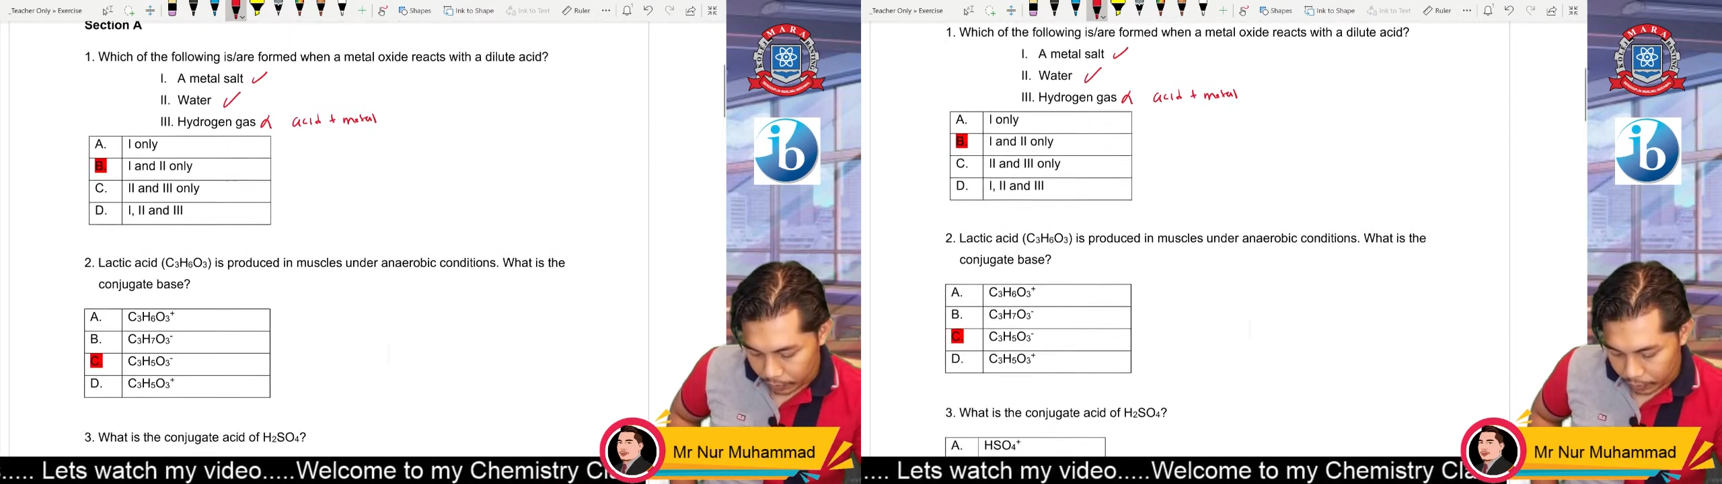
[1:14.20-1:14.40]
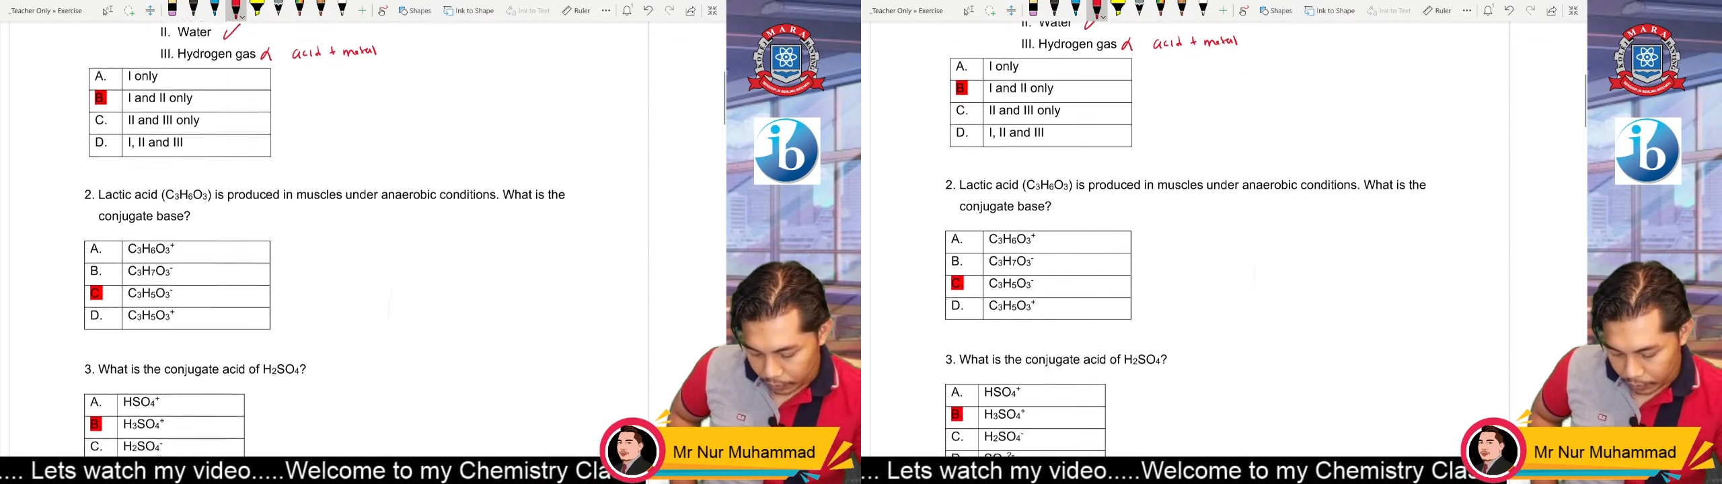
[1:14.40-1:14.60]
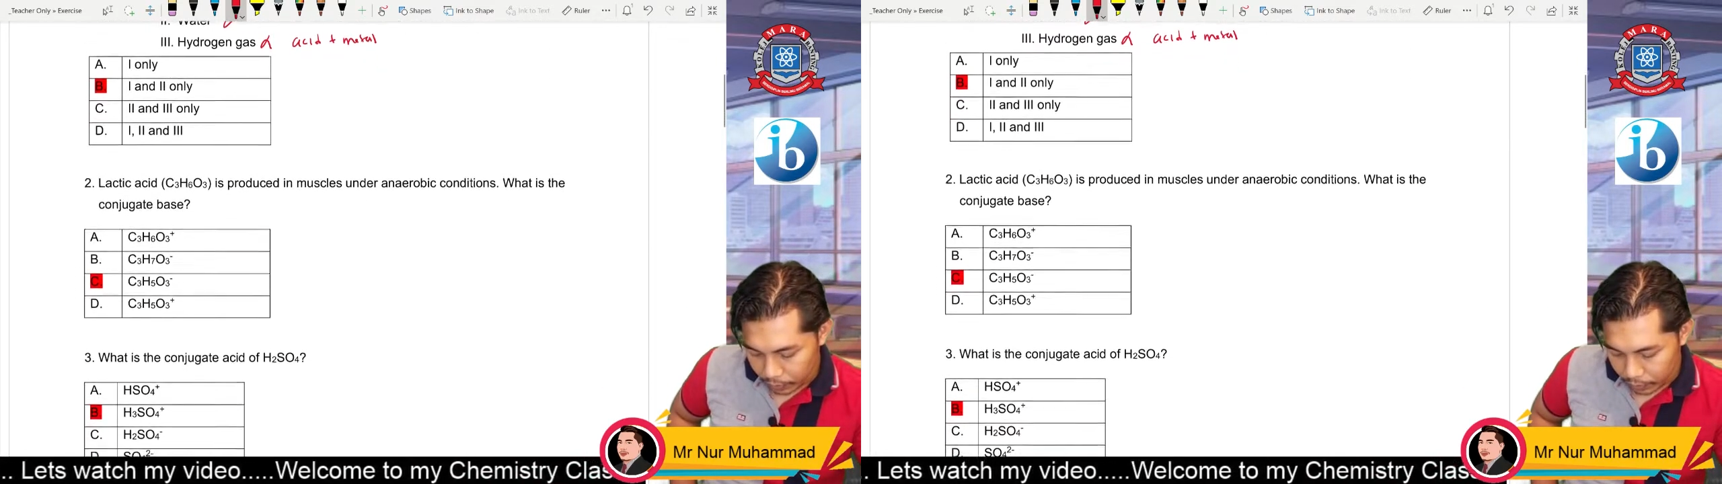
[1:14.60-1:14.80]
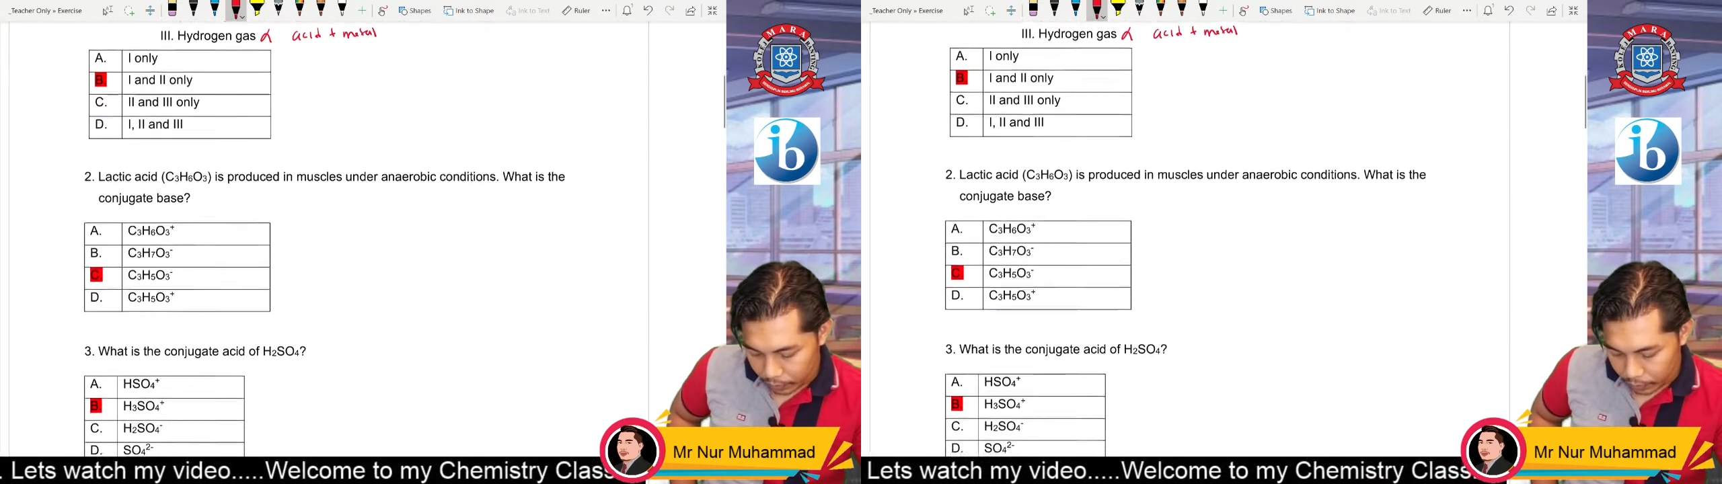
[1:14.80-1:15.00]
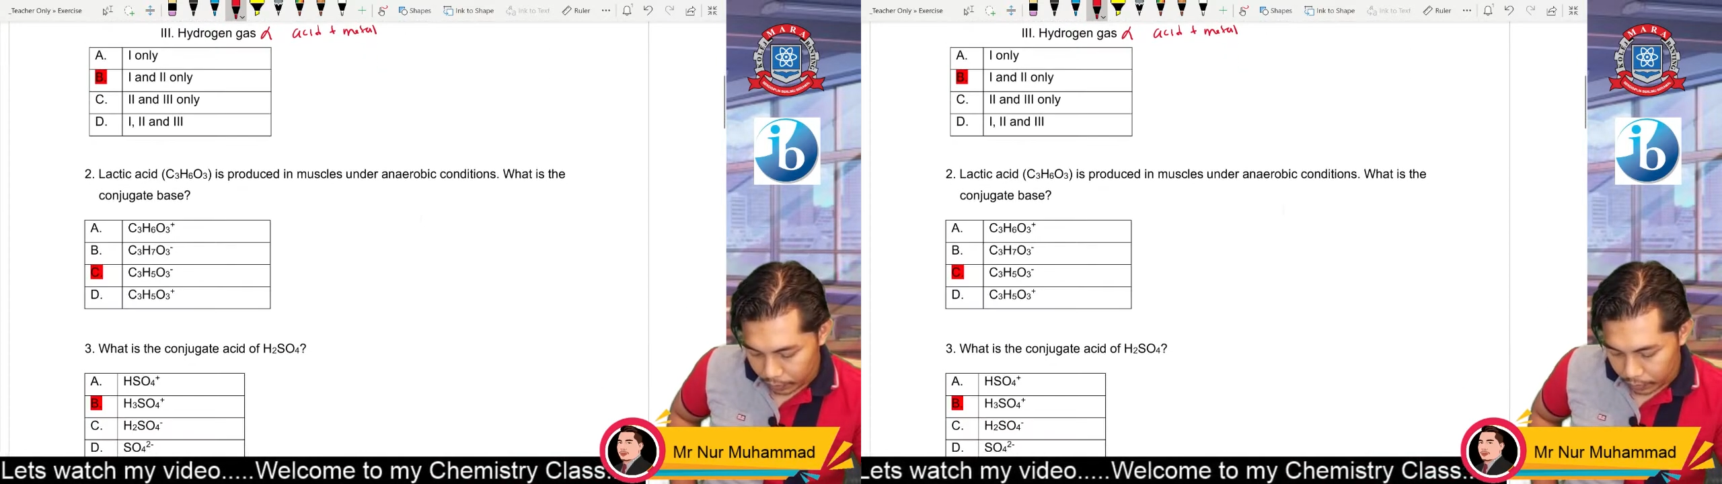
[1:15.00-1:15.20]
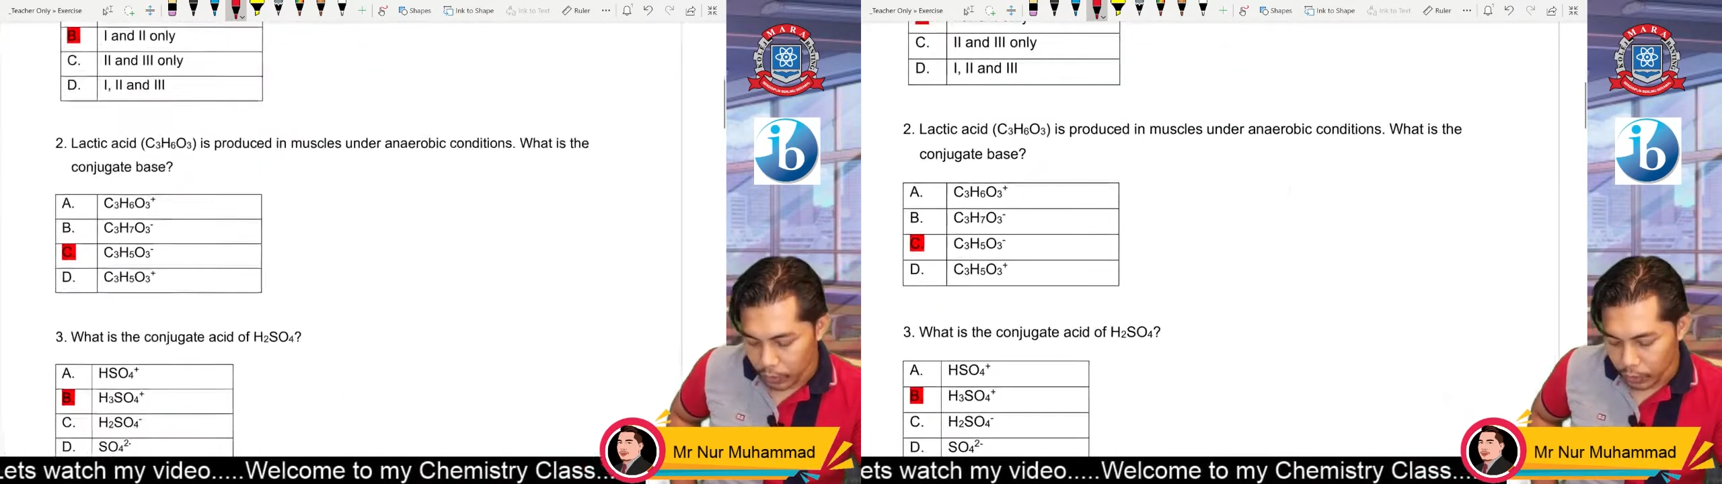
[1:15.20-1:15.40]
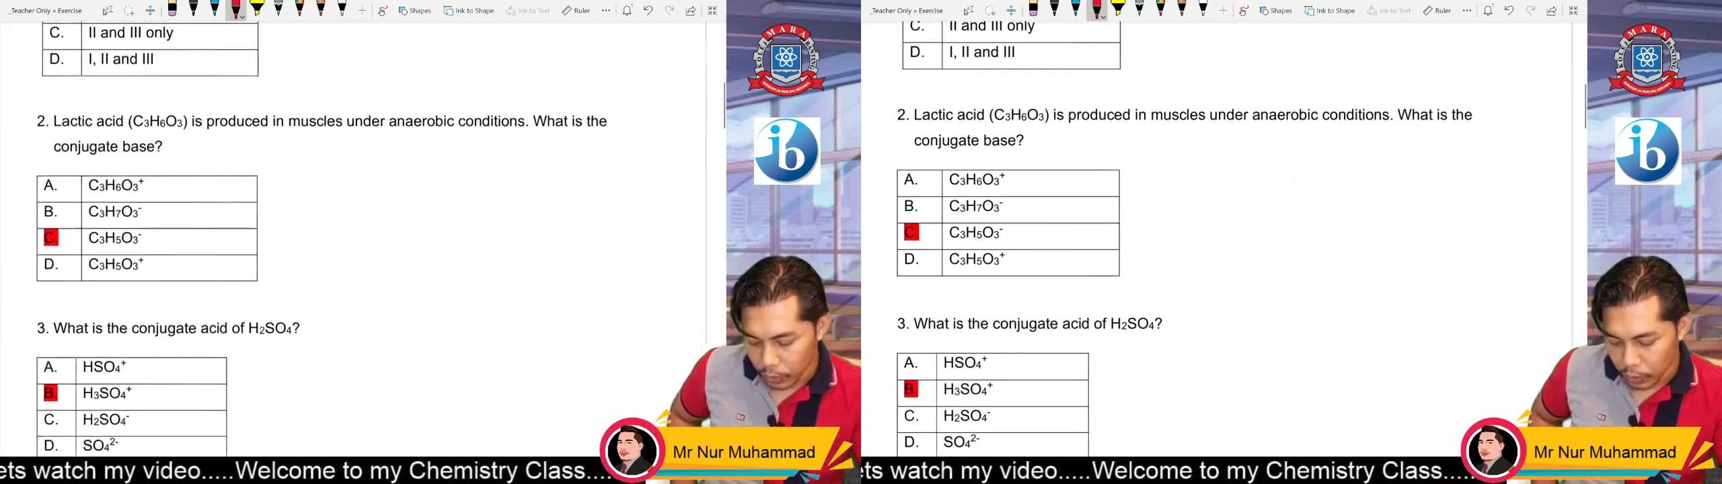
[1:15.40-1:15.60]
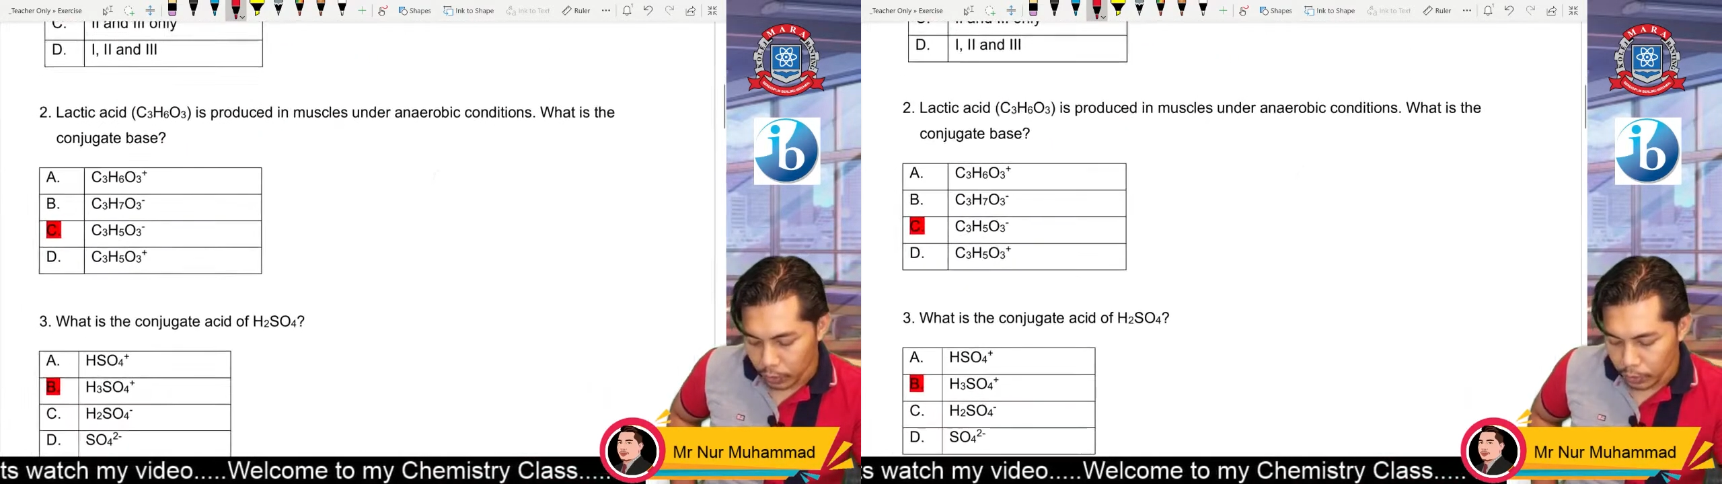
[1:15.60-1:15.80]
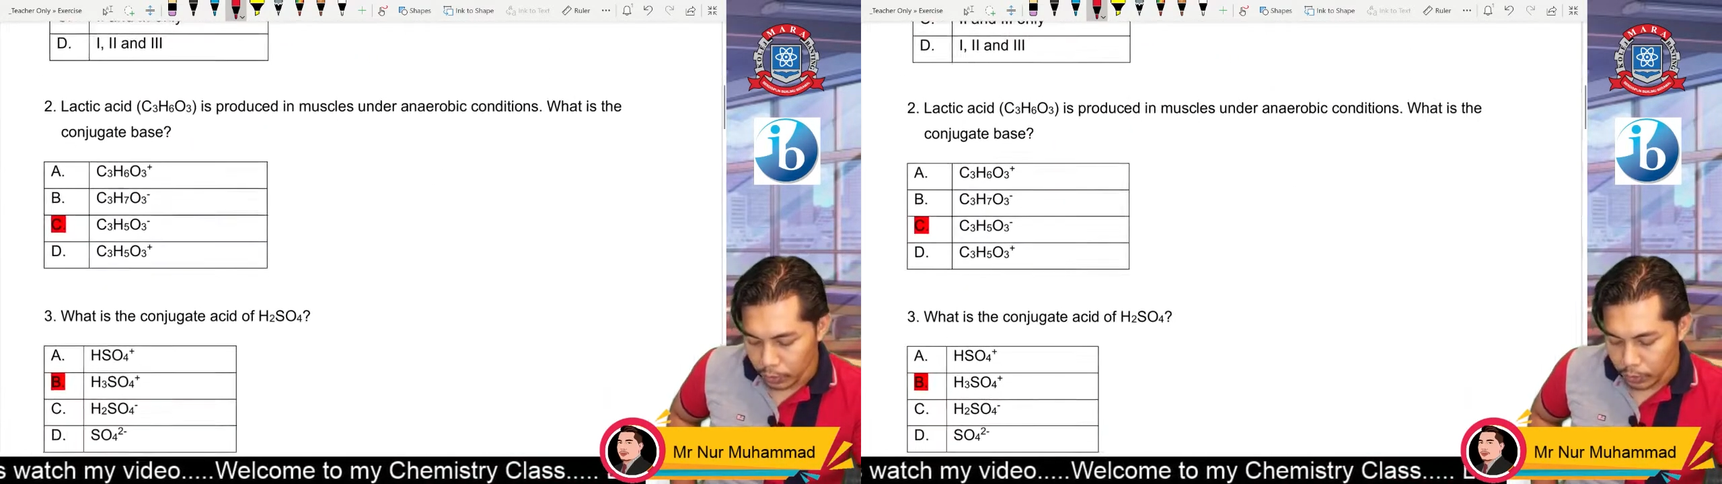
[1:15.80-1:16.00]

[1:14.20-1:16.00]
Now question 2.